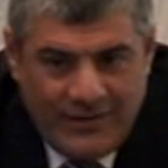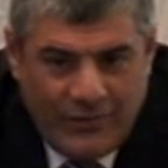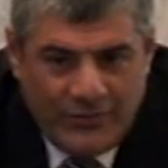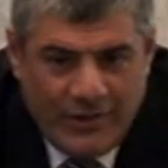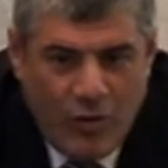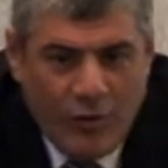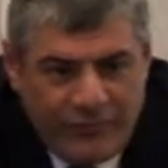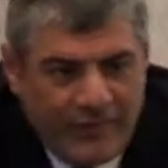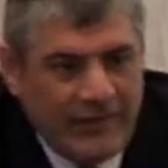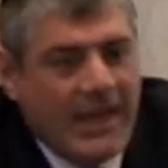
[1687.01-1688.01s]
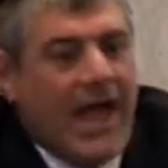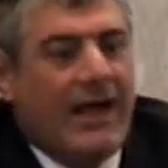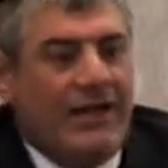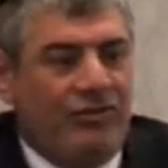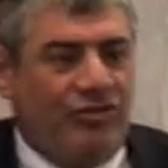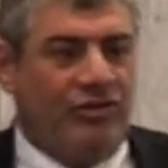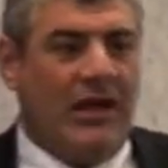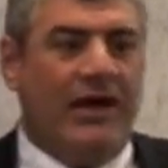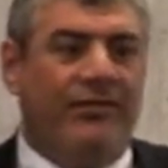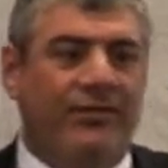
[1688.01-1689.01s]
on a horse and carriage,
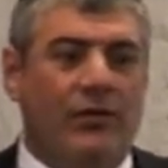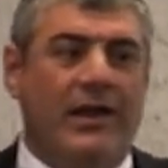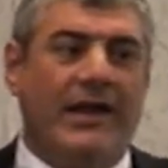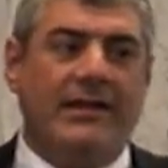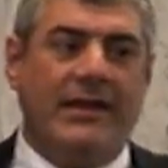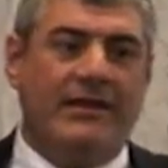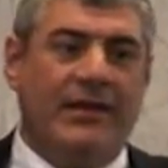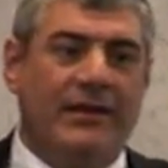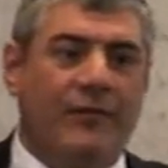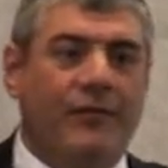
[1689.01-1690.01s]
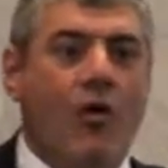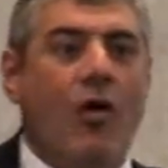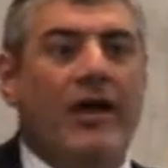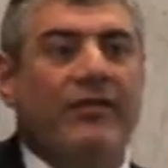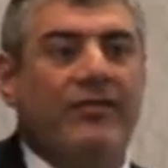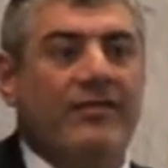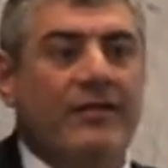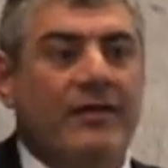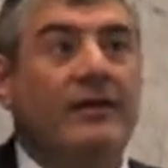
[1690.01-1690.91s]
isolated in a forest.